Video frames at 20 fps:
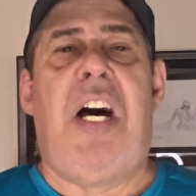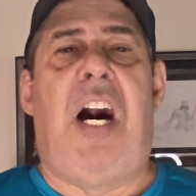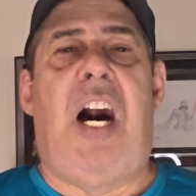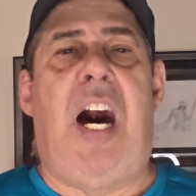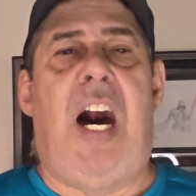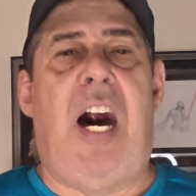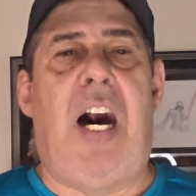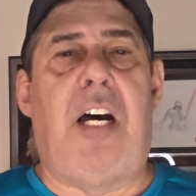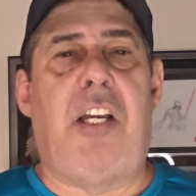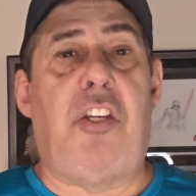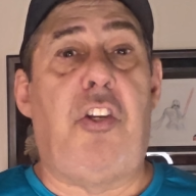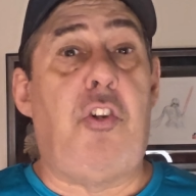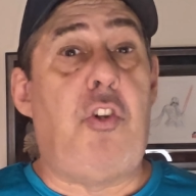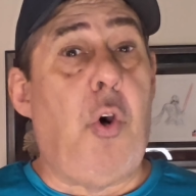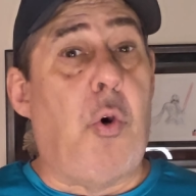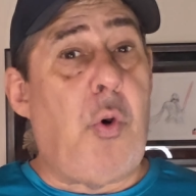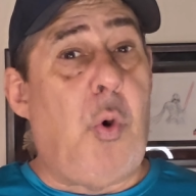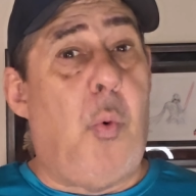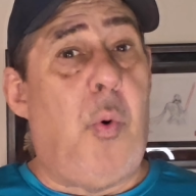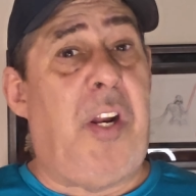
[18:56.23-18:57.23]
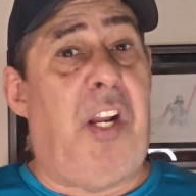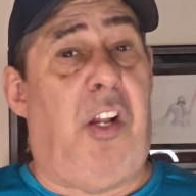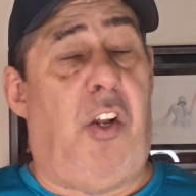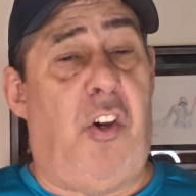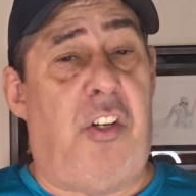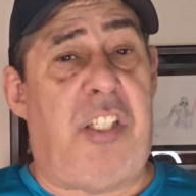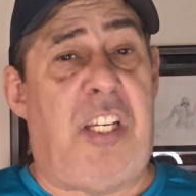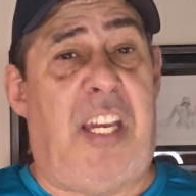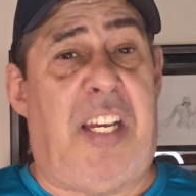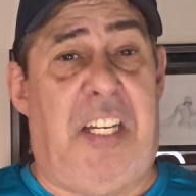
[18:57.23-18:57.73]
You don't know what it
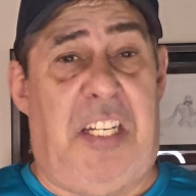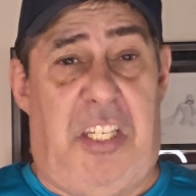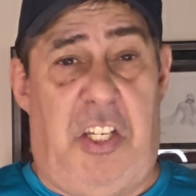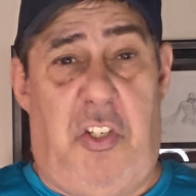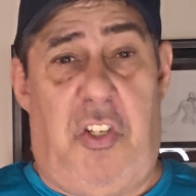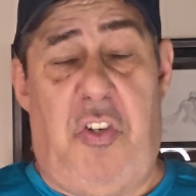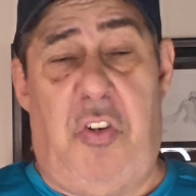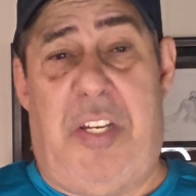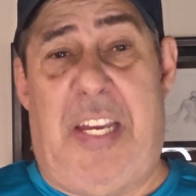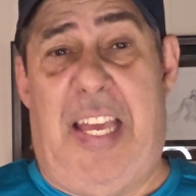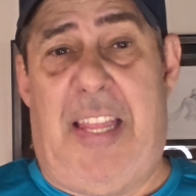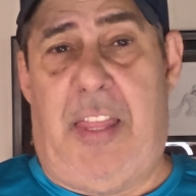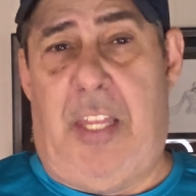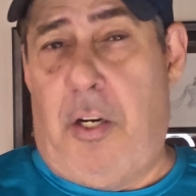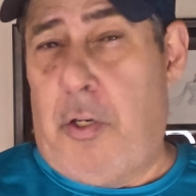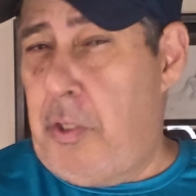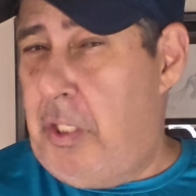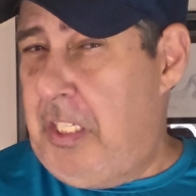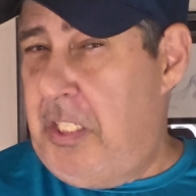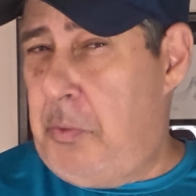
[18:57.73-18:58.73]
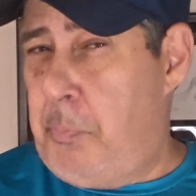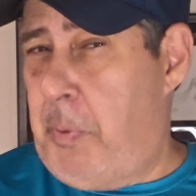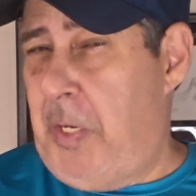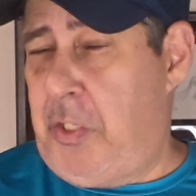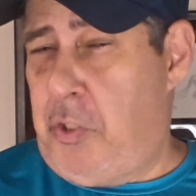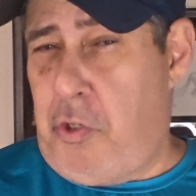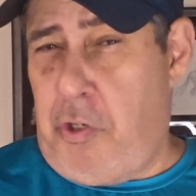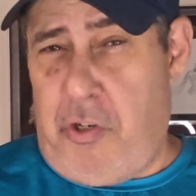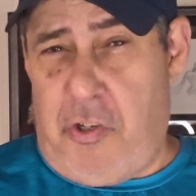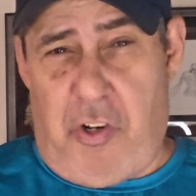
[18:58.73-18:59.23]
looks like until you get there. These
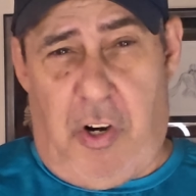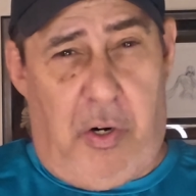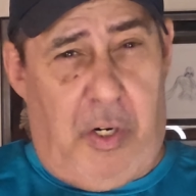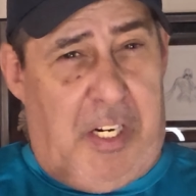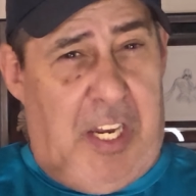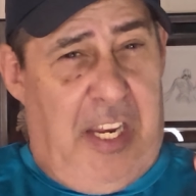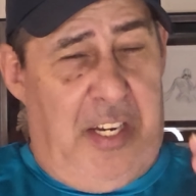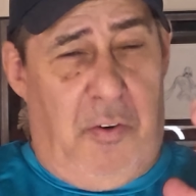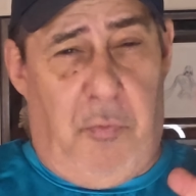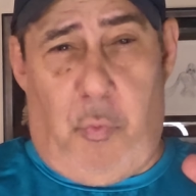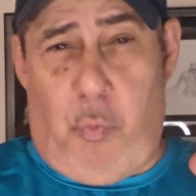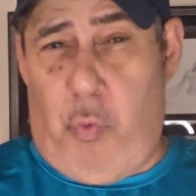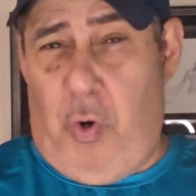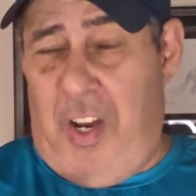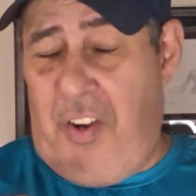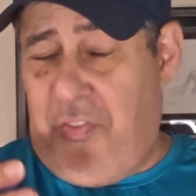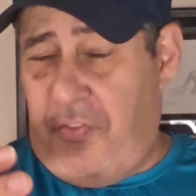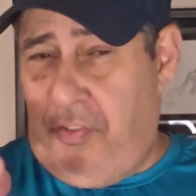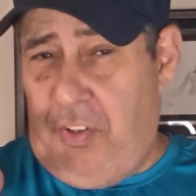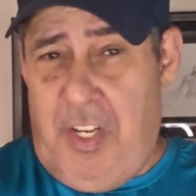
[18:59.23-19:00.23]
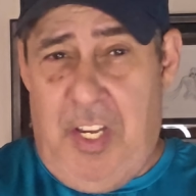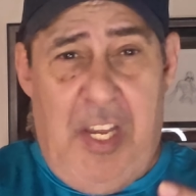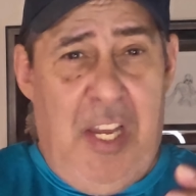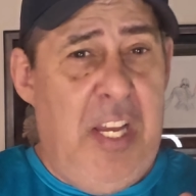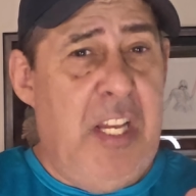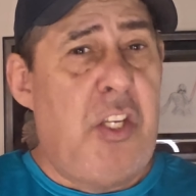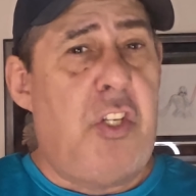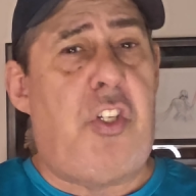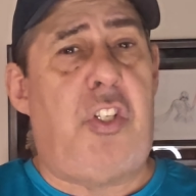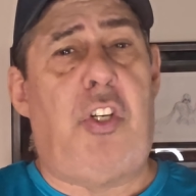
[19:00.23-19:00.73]
pictures are kind of rough.
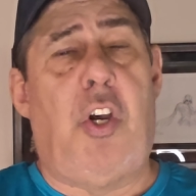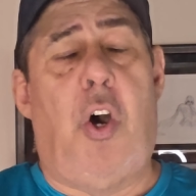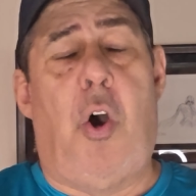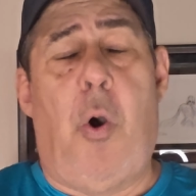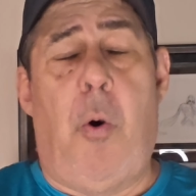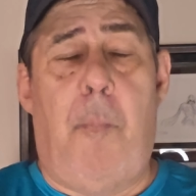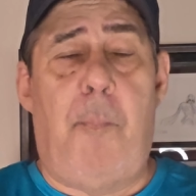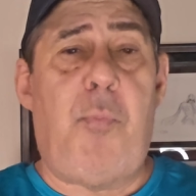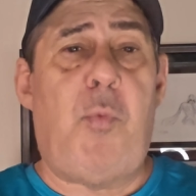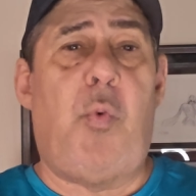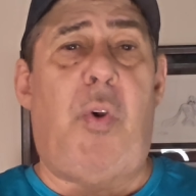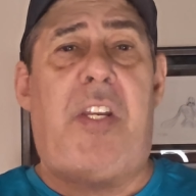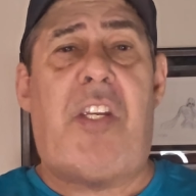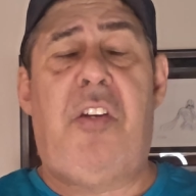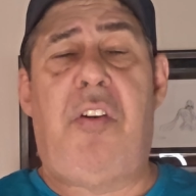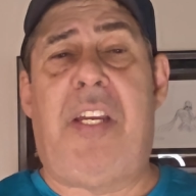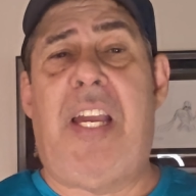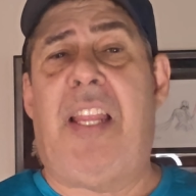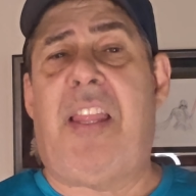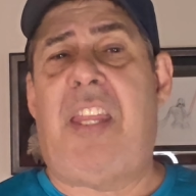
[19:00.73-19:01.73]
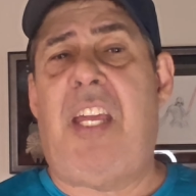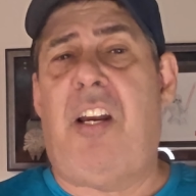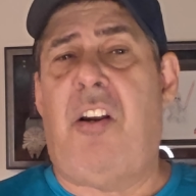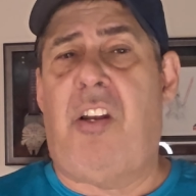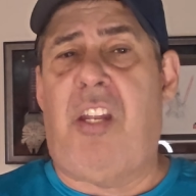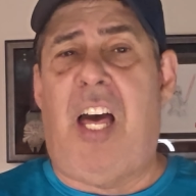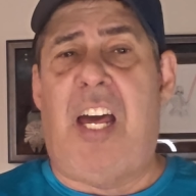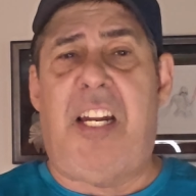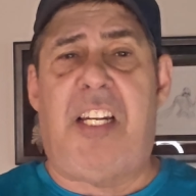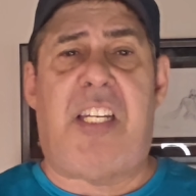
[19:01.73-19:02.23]
So when you get there, a
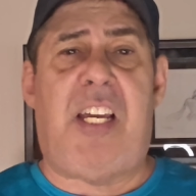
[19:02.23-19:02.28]
lot of